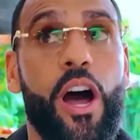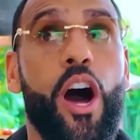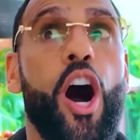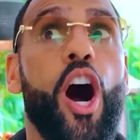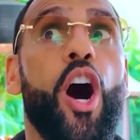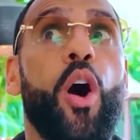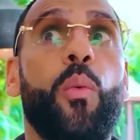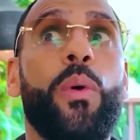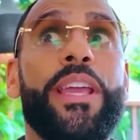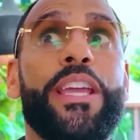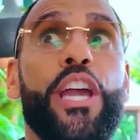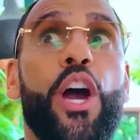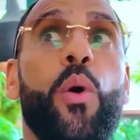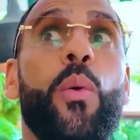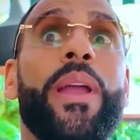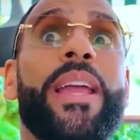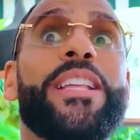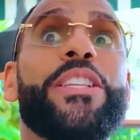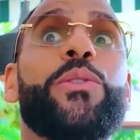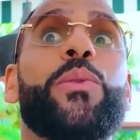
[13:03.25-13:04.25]
are we
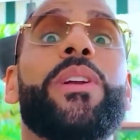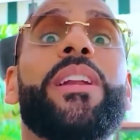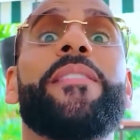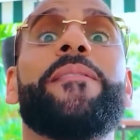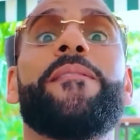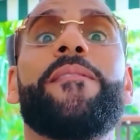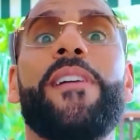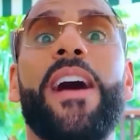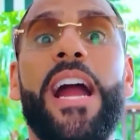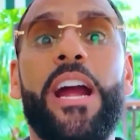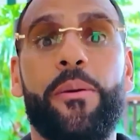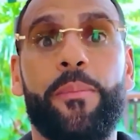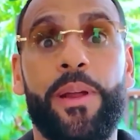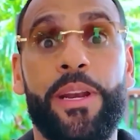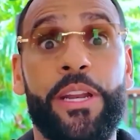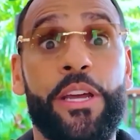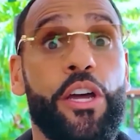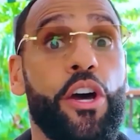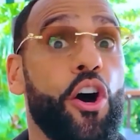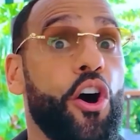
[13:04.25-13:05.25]
going into an environment
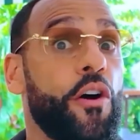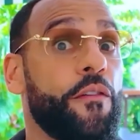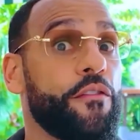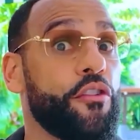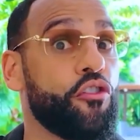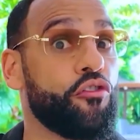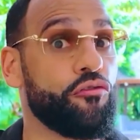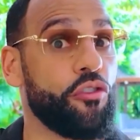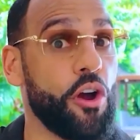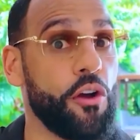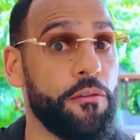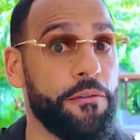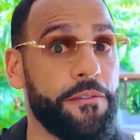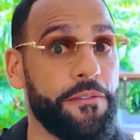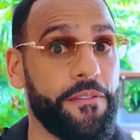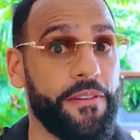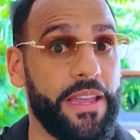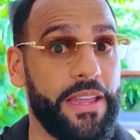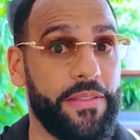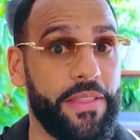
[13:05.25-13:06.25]
of growth
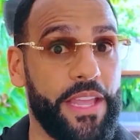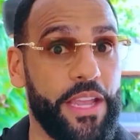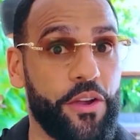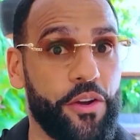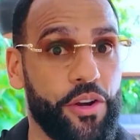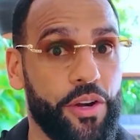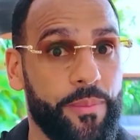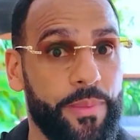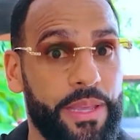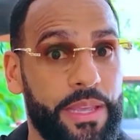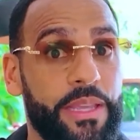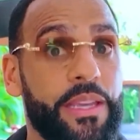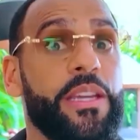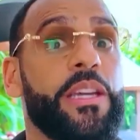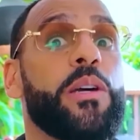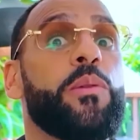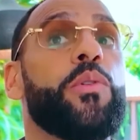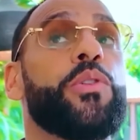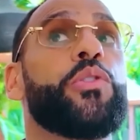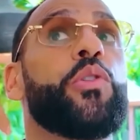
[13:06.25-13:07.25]
in the economy,
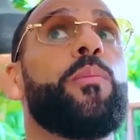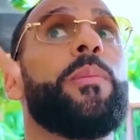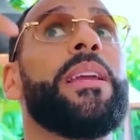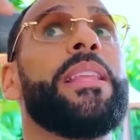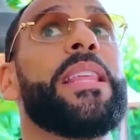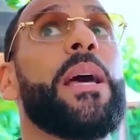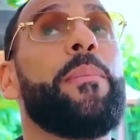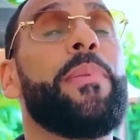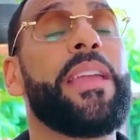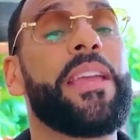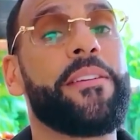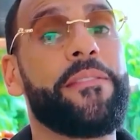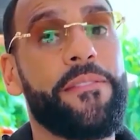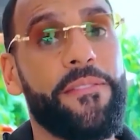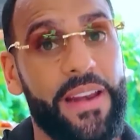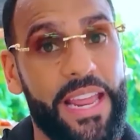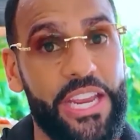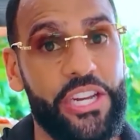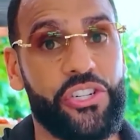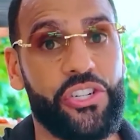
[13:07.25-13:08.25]
which will mean there'll be
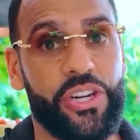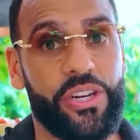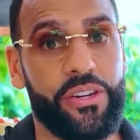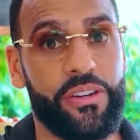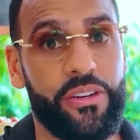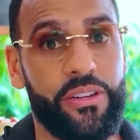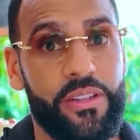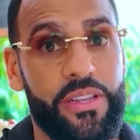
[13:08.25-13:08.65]
inflation.